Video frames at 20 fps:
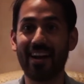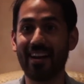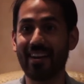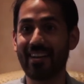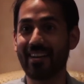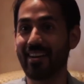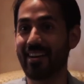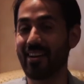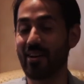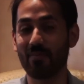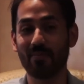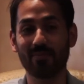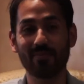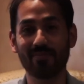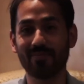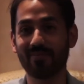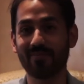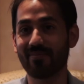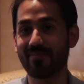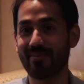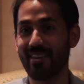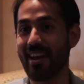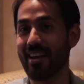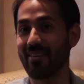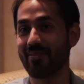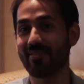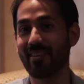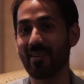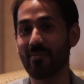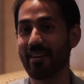And uh,
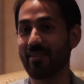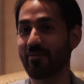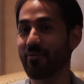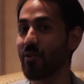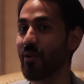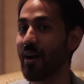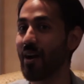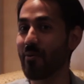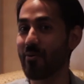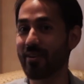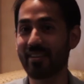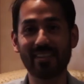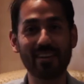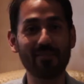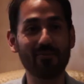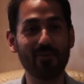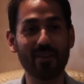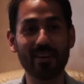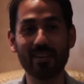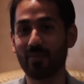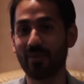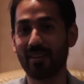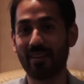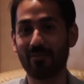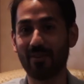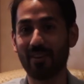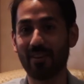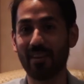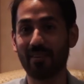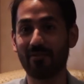yeah, I mean, a few hours difference, but
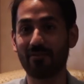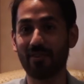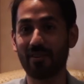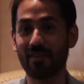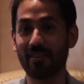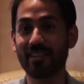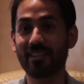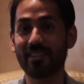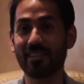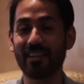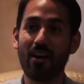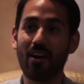everything flourished.